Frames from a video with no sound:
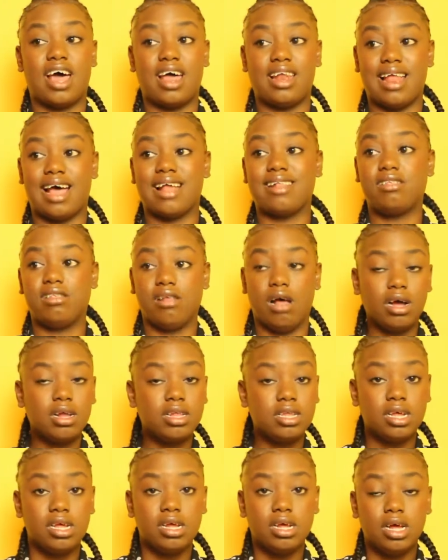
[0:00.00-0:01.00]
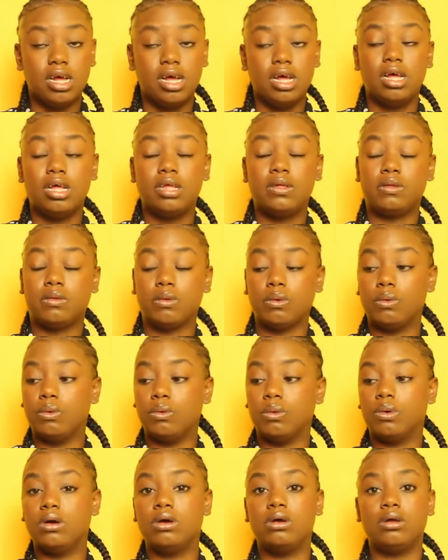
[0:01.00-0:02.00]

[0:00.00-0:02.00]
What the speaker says: and that sucked. So